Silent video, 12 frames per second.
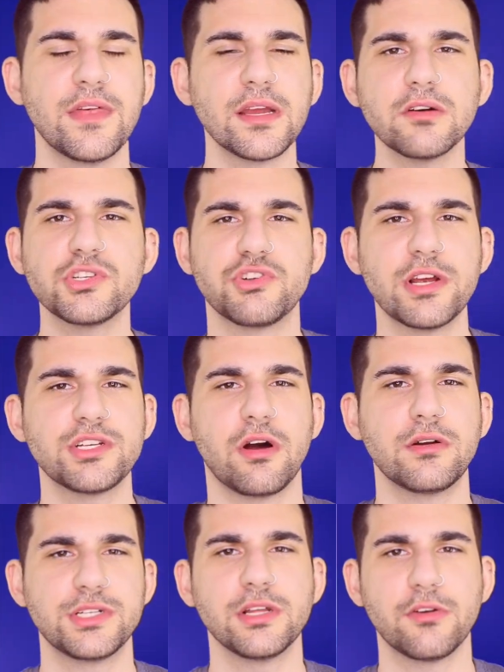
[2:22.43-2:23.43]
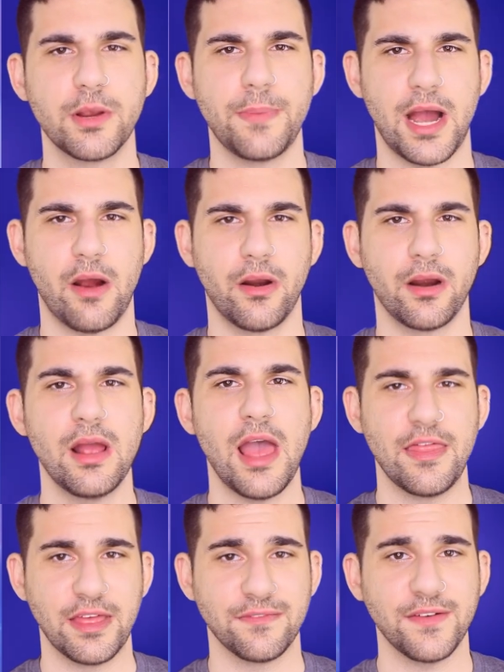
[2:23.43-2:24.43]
They then go straight into artillery power, and they